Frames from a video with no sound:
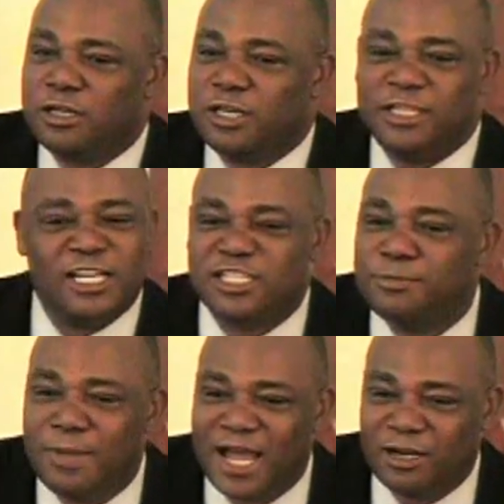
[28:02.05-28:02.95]
It
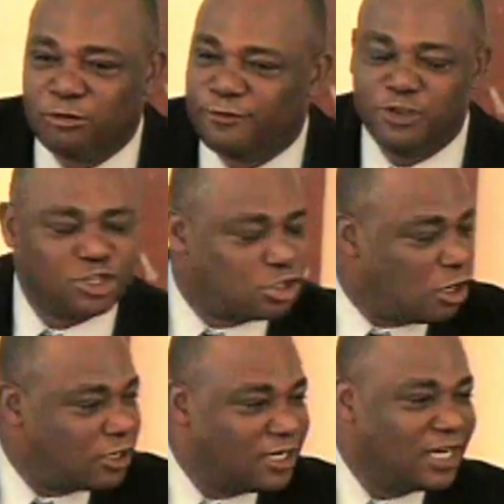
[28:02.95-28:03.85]
doesn't matter if you're
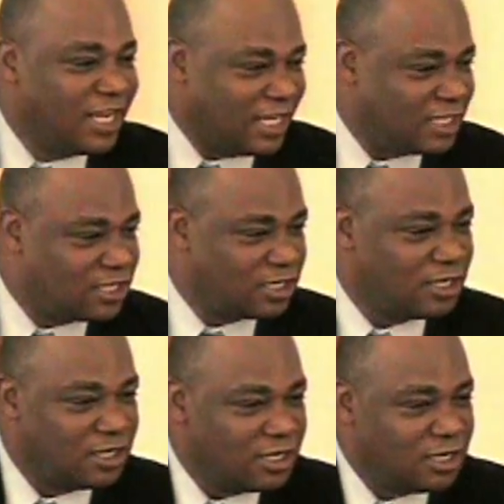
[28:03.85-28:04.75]
starting late.
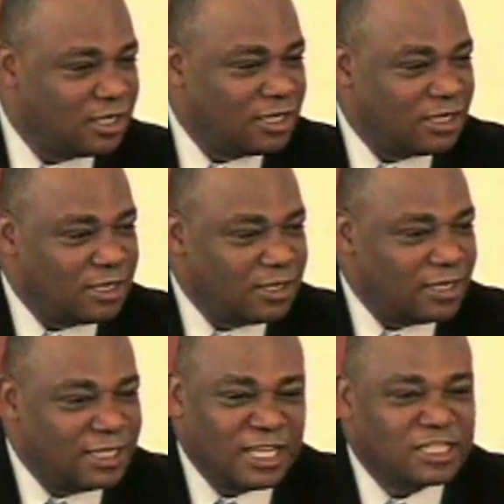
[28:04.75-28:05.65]

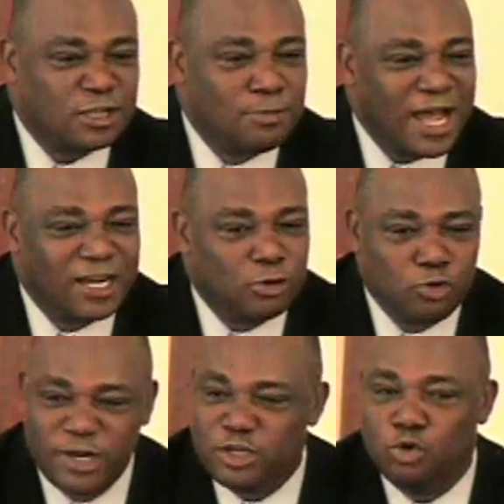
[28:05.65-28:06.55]
It doesn't matter
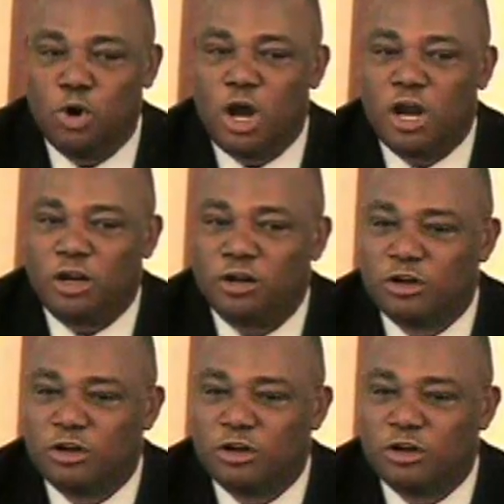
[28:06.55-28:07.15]
where you are.